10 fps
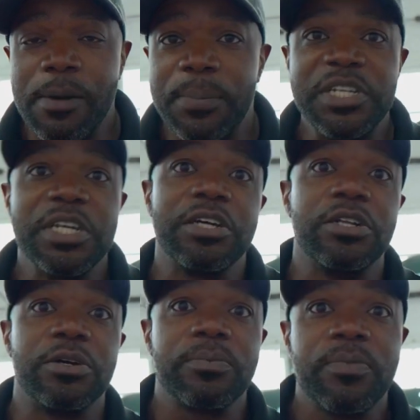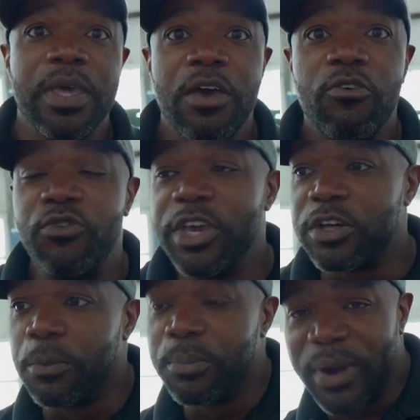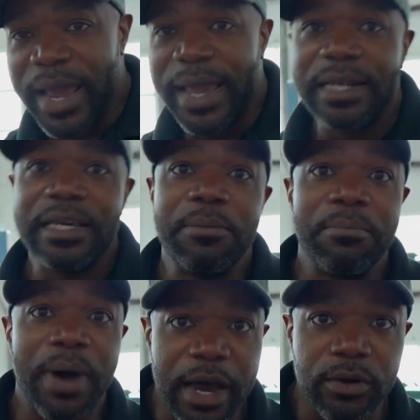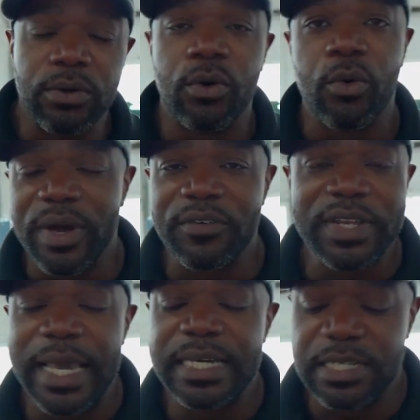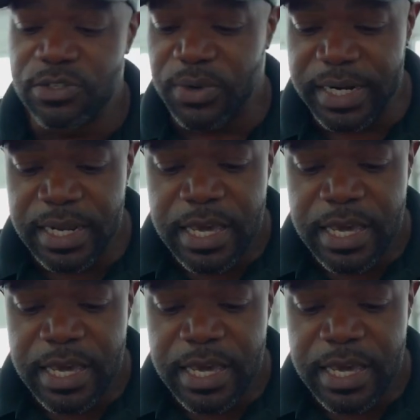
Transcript: particular vehicle brand and model or whatever the case is, right?